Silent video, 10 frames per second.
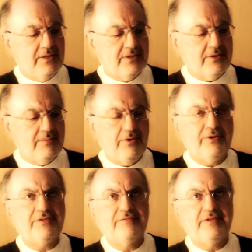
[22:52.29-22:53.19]
So
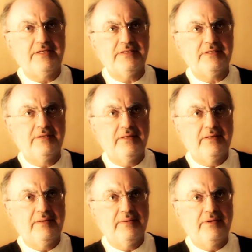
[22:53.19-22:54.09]
both of these
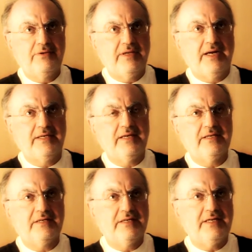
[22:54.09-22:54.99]
unite
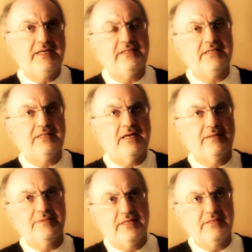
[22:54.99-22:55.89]
and create a
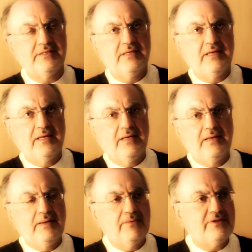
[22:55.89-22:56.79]
circumstance
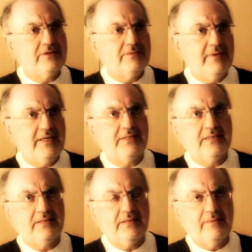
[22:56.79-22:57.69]
which makes
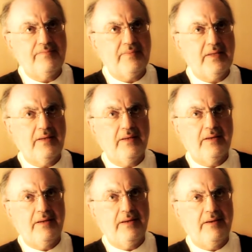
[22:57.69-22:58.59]
it
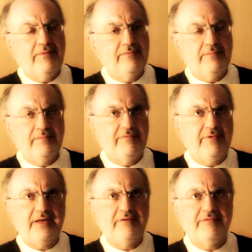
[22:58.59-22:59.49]

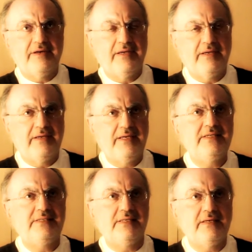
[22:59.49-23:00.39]
very, very
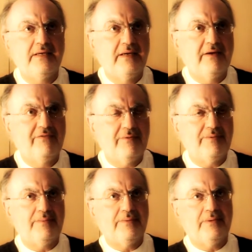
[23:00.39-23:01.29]
easy for
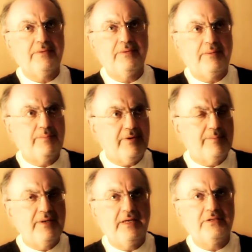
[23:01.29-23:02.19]
people who are properly